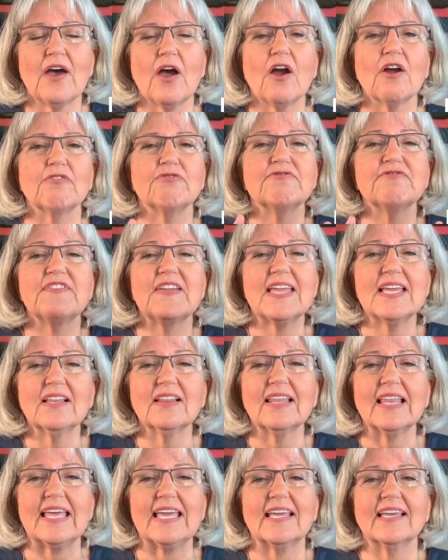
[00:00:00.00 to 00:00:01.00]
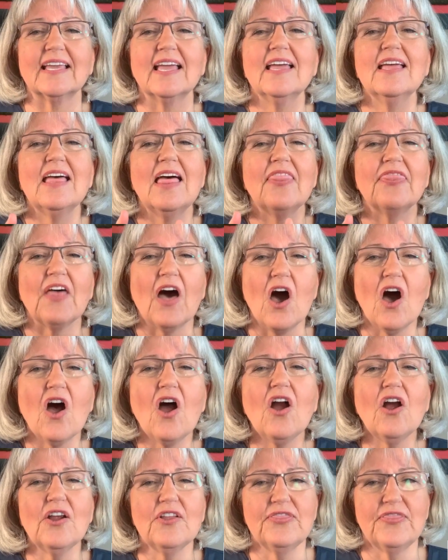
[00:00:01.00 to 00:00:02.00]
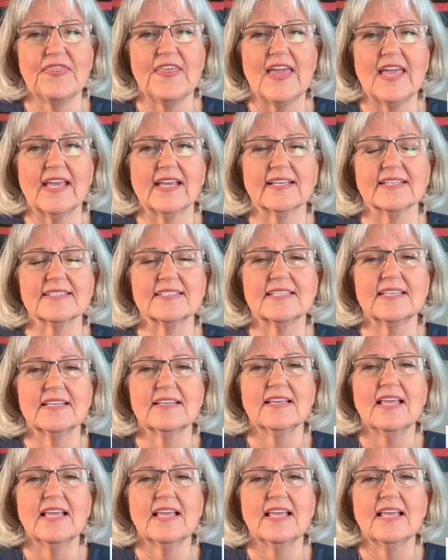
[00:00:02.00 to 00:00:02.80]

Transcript: or feeling the hard things,